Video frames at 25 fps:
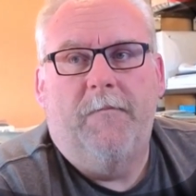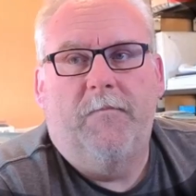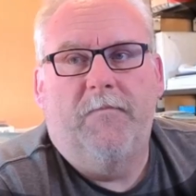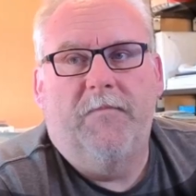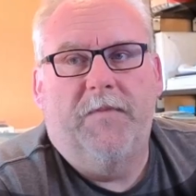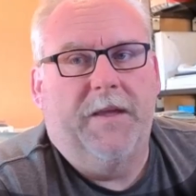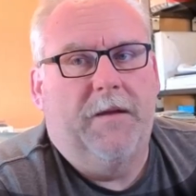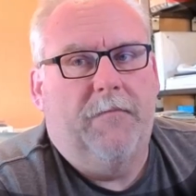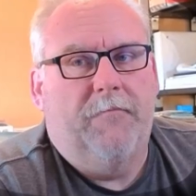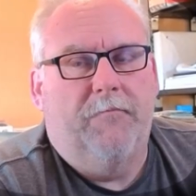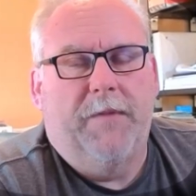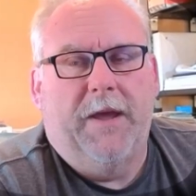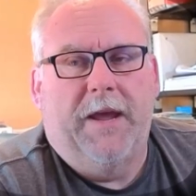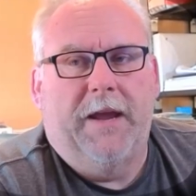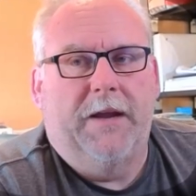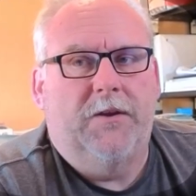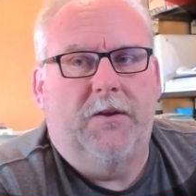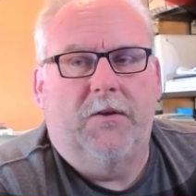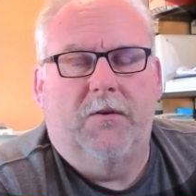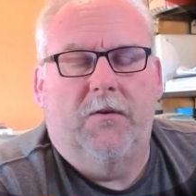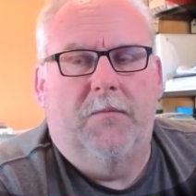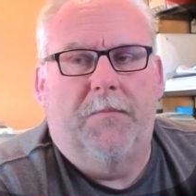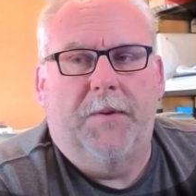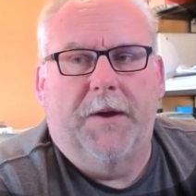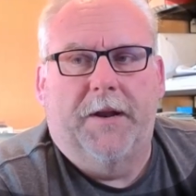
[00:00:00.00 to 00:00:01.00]
that may
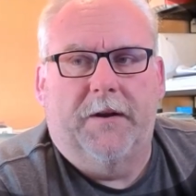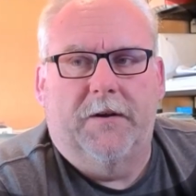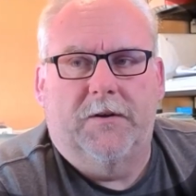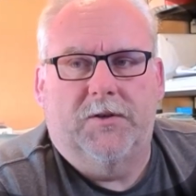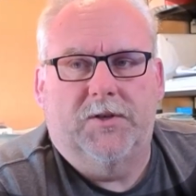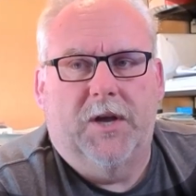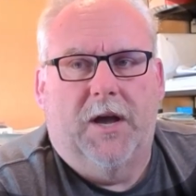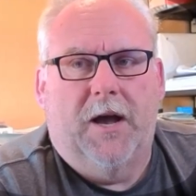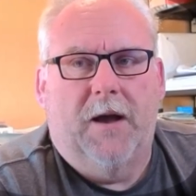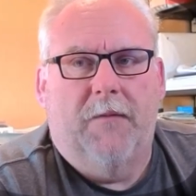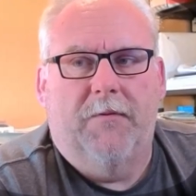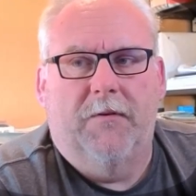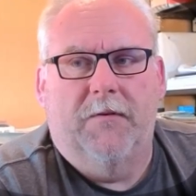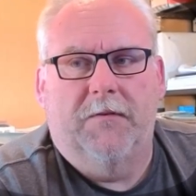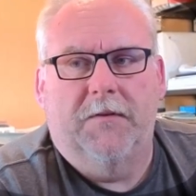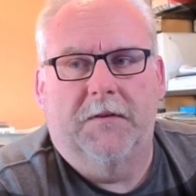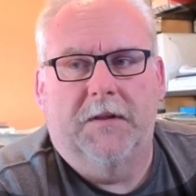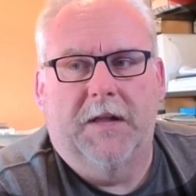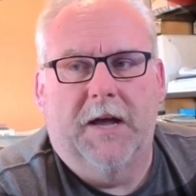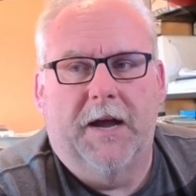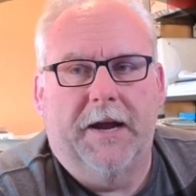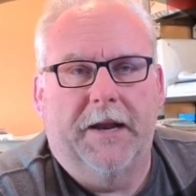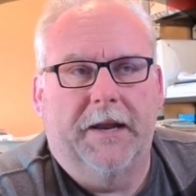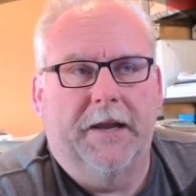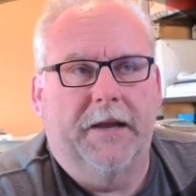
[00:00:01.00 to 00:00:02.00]
do a better job of
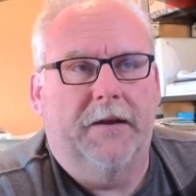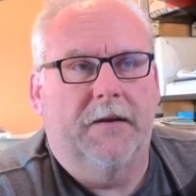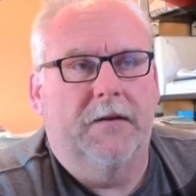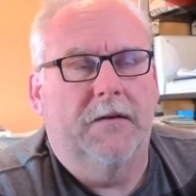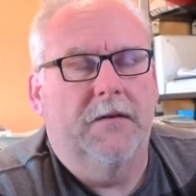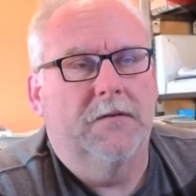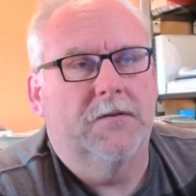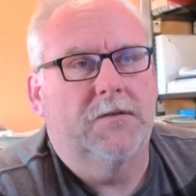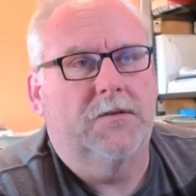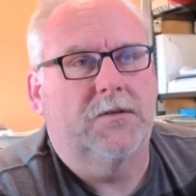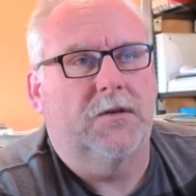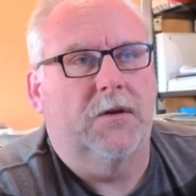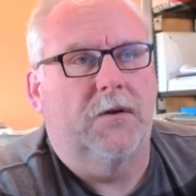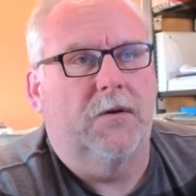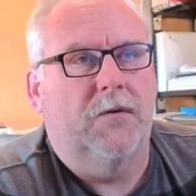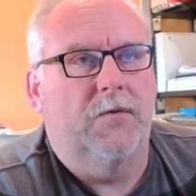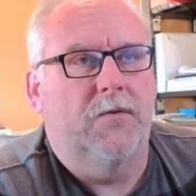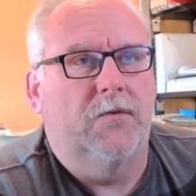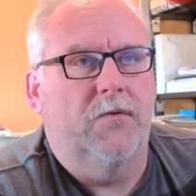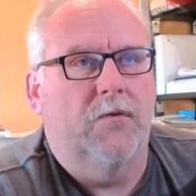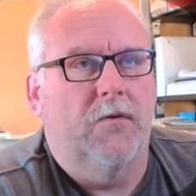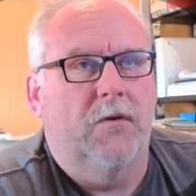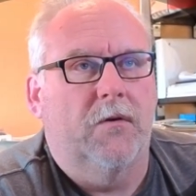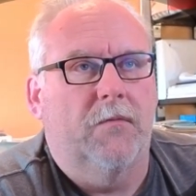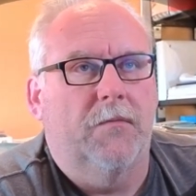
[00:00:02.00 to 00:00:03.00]
aligning. So
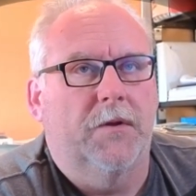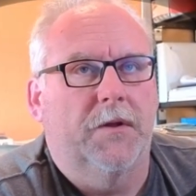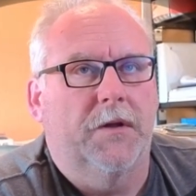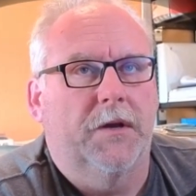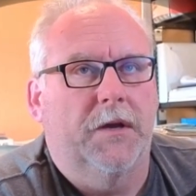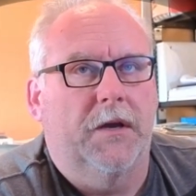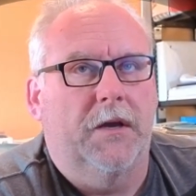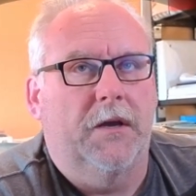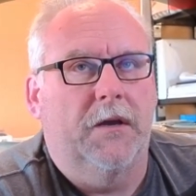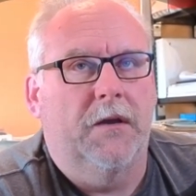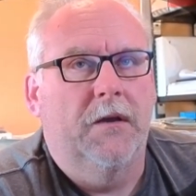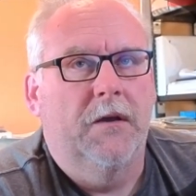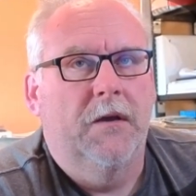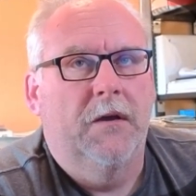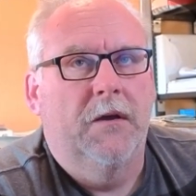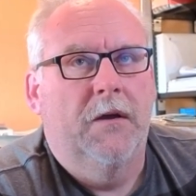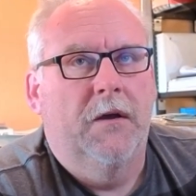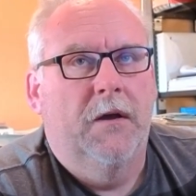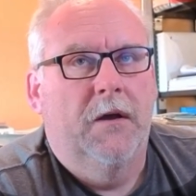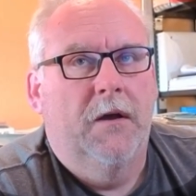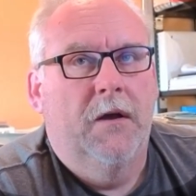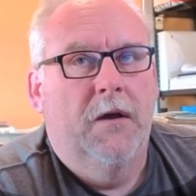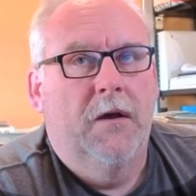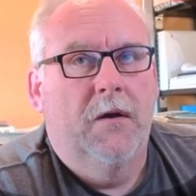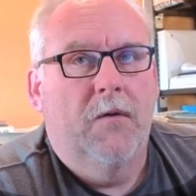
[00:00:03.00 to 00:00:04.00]
normally
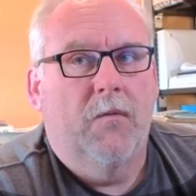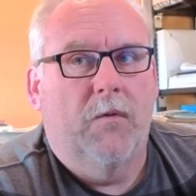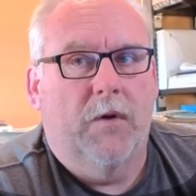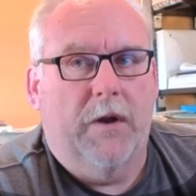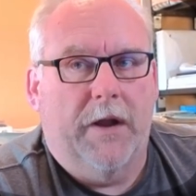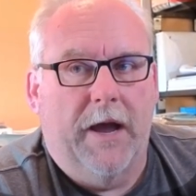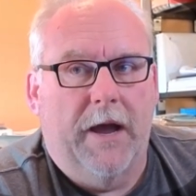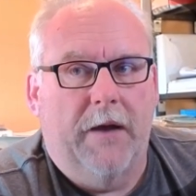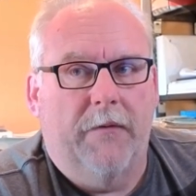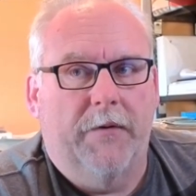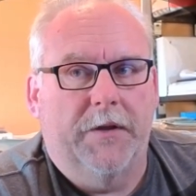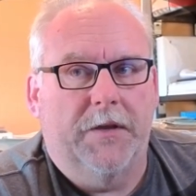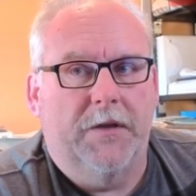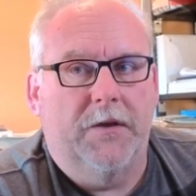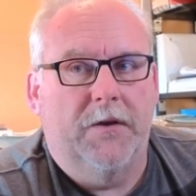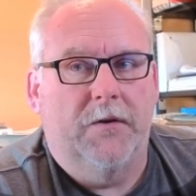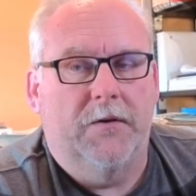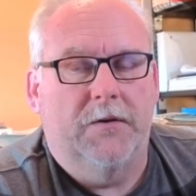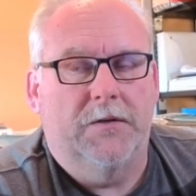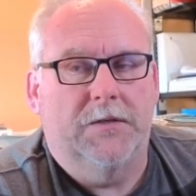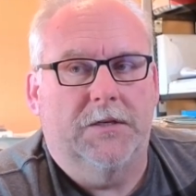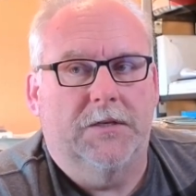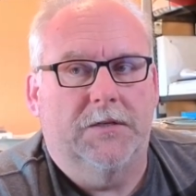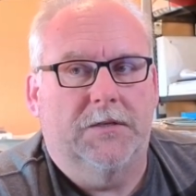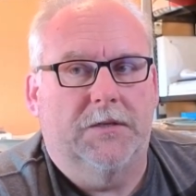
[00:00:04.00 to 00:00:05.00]
what I would
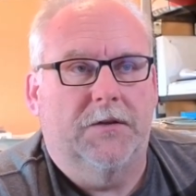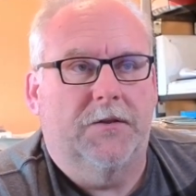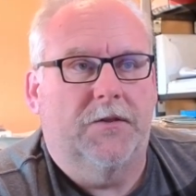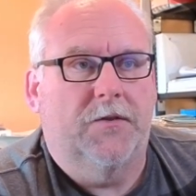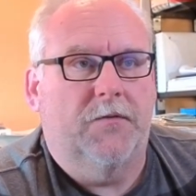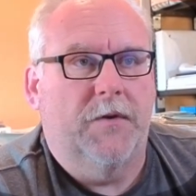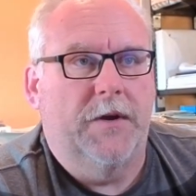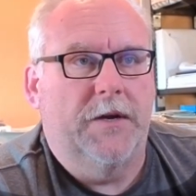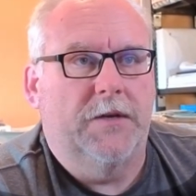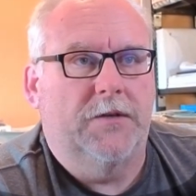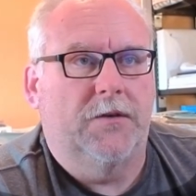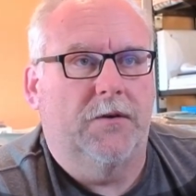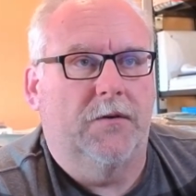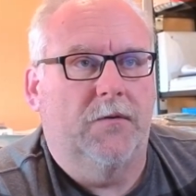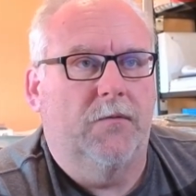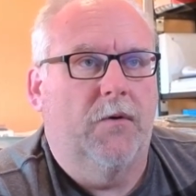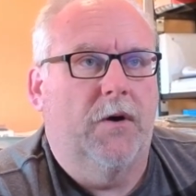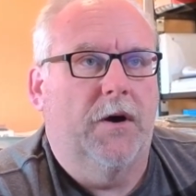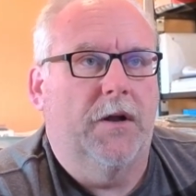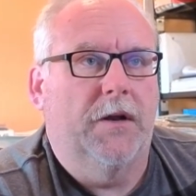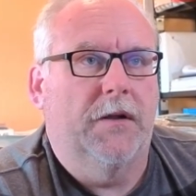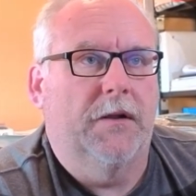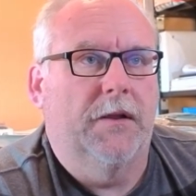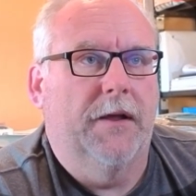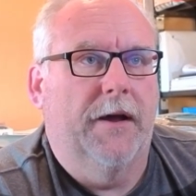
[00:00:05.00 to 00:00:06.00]
use is a
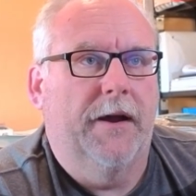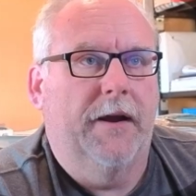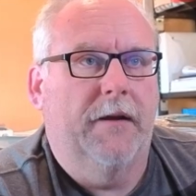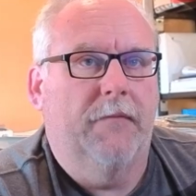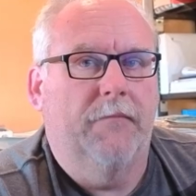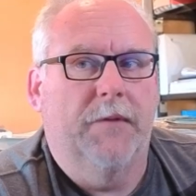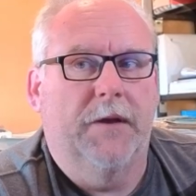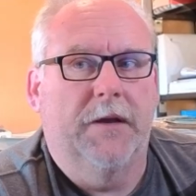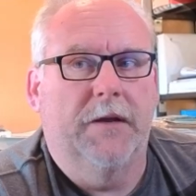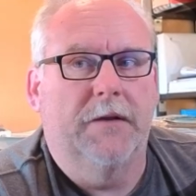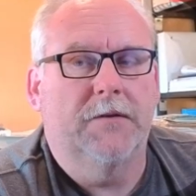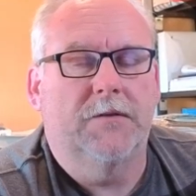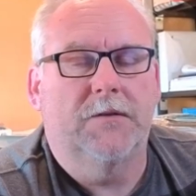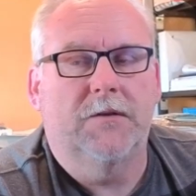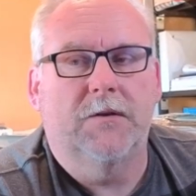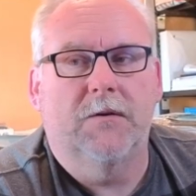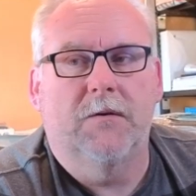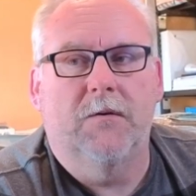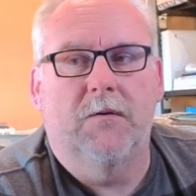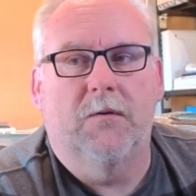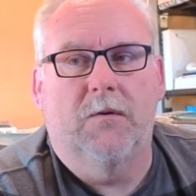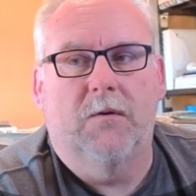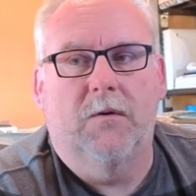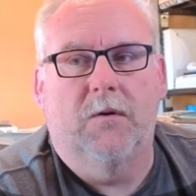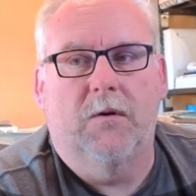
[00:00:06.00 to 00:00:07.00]
3-2-1 alignment,
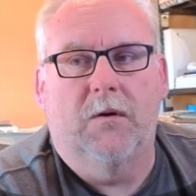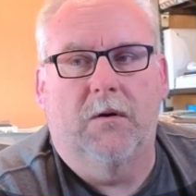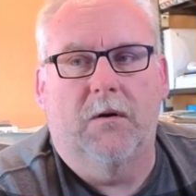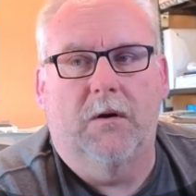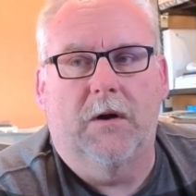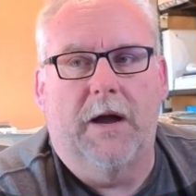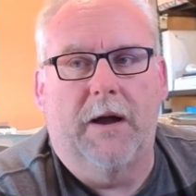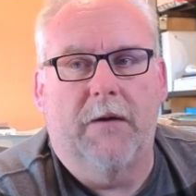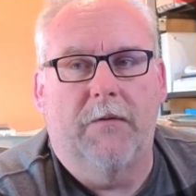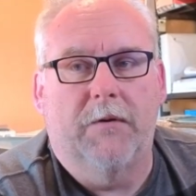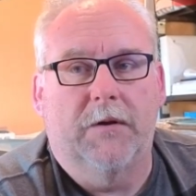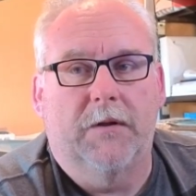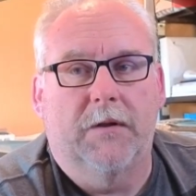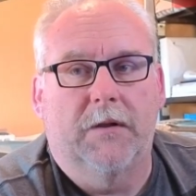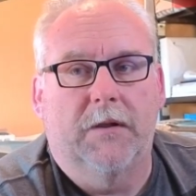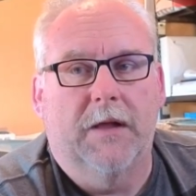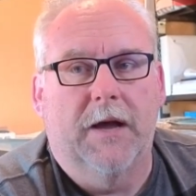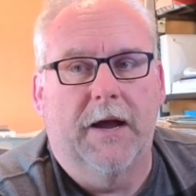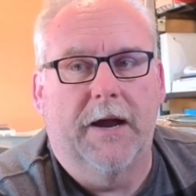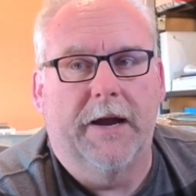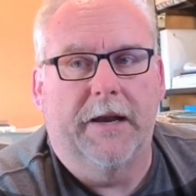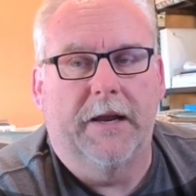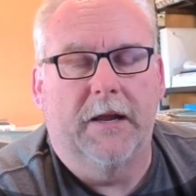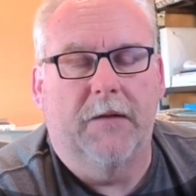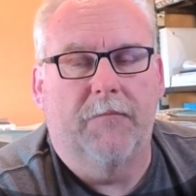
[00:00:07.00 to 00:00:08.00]
or I would
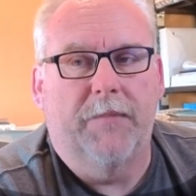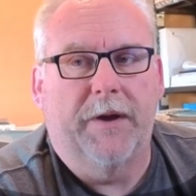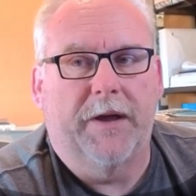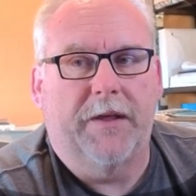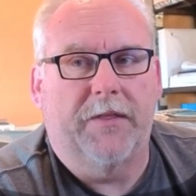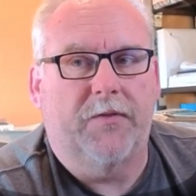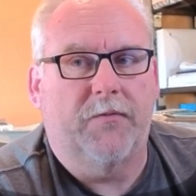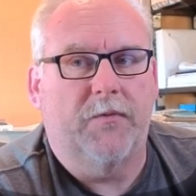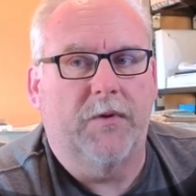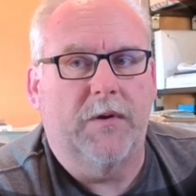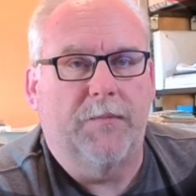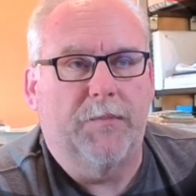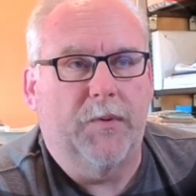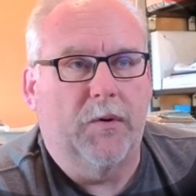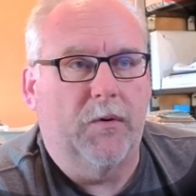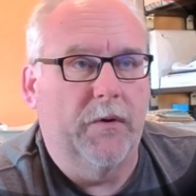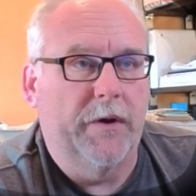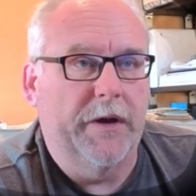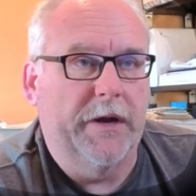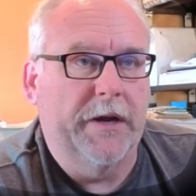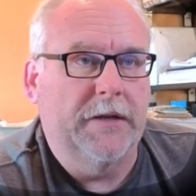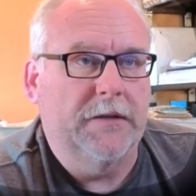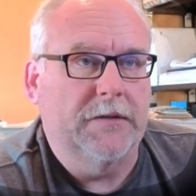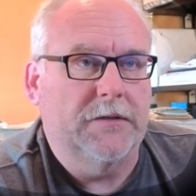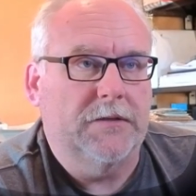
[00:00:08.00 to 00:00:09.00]
align it by 3
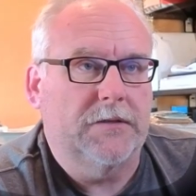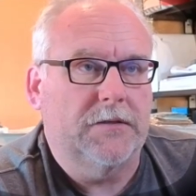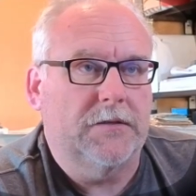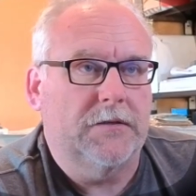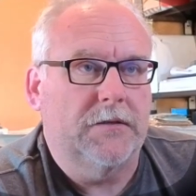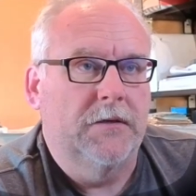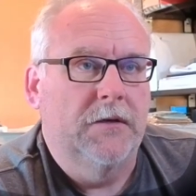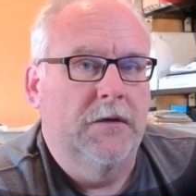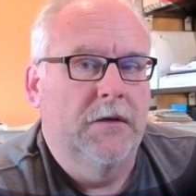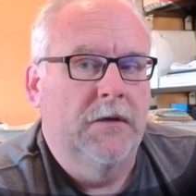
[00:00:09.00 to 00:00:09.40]
points.